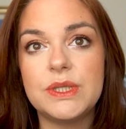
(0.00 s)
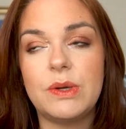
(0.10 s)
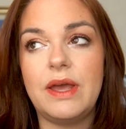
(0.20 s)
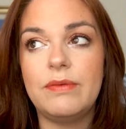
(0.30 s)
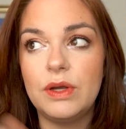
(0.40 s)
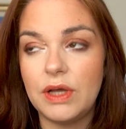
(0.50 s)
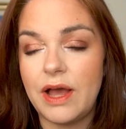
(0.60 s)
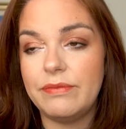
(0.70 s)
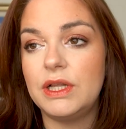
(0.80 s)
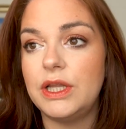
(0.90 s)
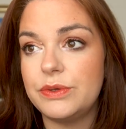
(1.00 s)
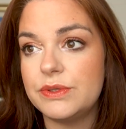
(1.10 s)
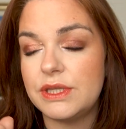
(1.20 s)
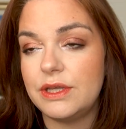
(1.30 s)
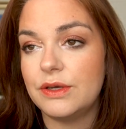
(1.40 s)
So I've
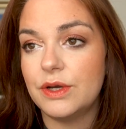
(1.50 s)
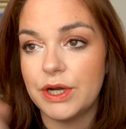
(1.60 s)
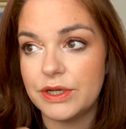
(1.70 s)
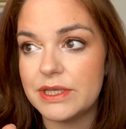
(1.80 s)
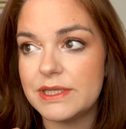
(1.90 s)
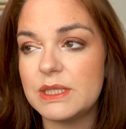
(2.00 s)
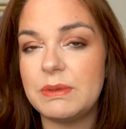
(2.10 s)
closed the curtains,